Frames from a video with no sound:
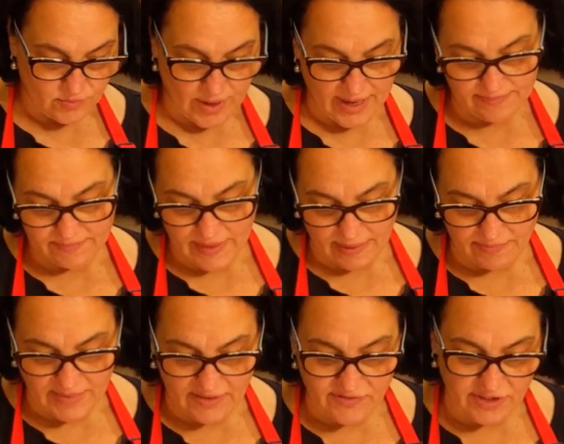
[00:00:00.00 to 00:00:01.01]
I'm
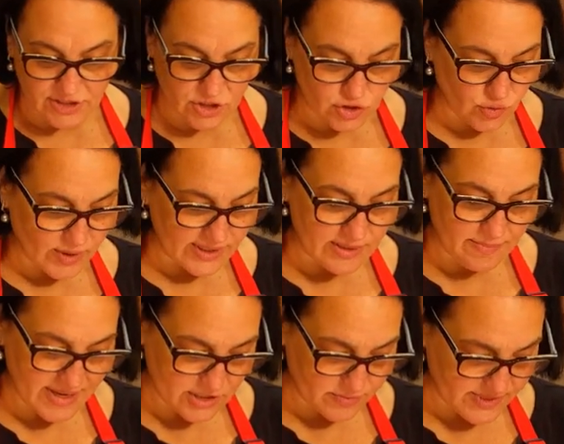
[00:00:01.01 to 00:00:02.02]
not really sure on the
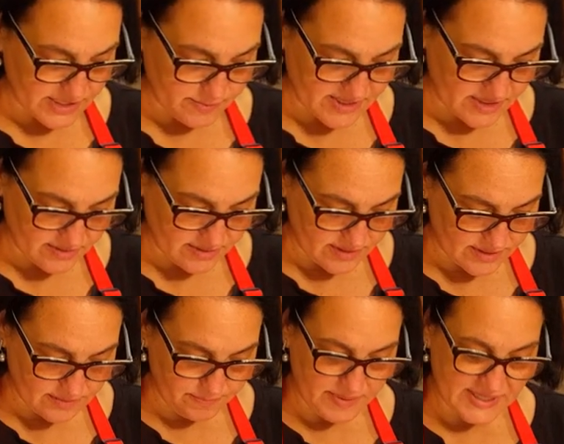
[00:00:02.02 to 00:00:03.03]
measurements, but they're
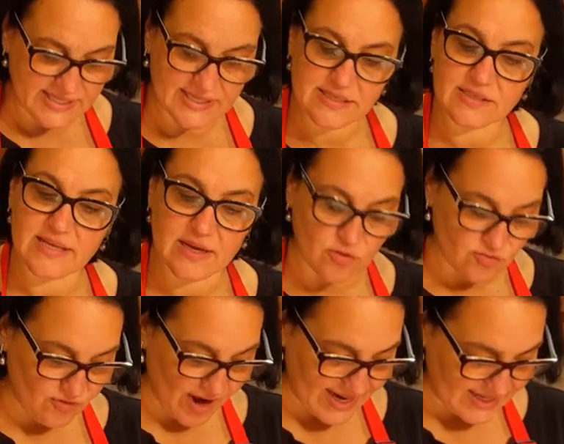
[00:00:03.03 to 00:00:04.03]
little pieces because they go
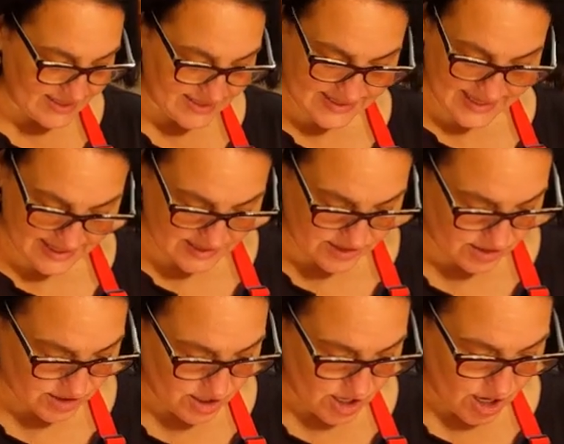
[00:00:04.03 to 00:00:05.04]
right in the
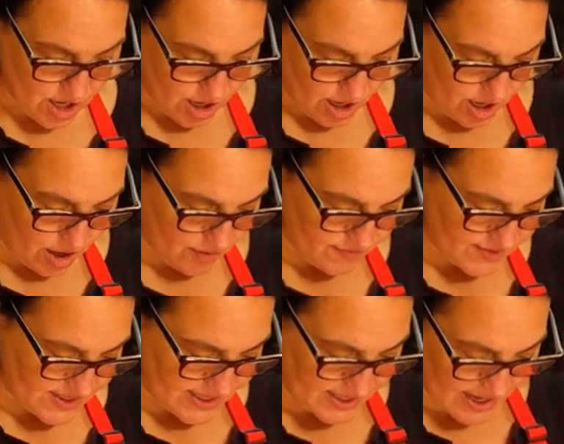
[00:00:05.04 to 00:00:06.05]
center
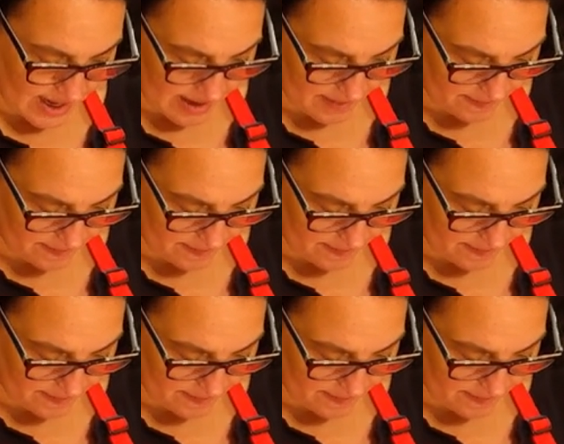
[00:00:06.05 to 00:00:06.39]
of the